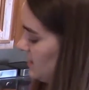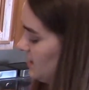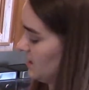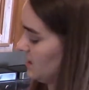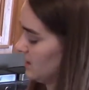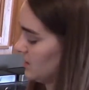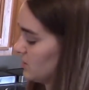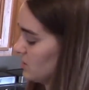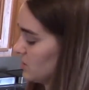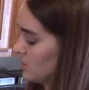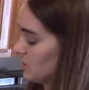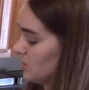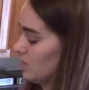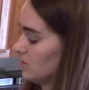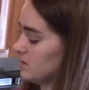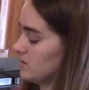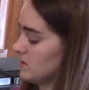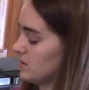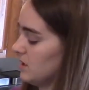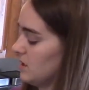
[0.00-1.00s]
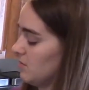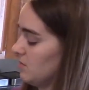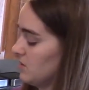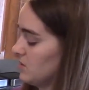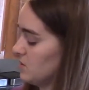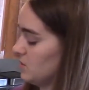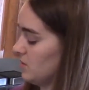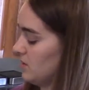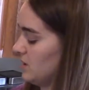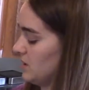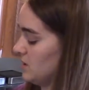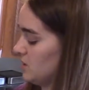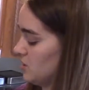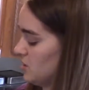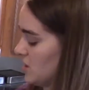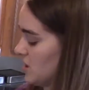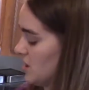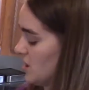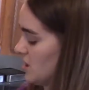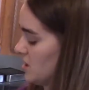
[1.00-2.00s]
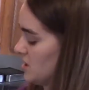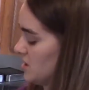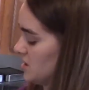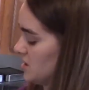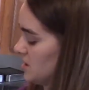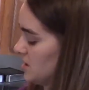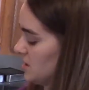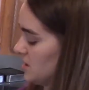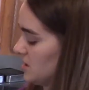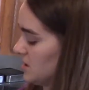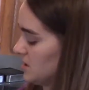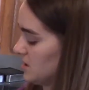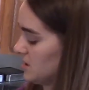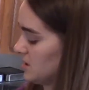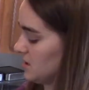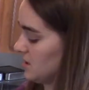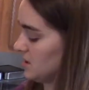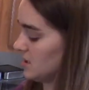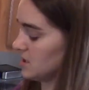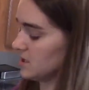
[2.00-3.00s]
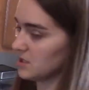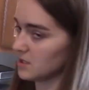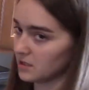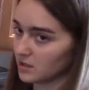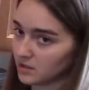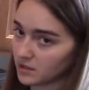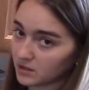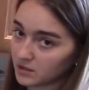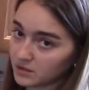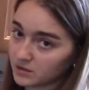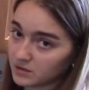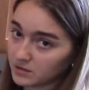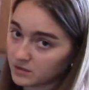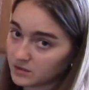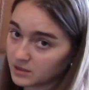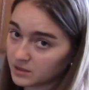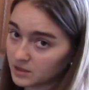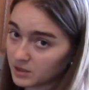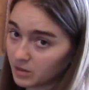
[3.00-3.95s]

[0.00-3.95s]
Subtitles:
I'll just alternate between jars until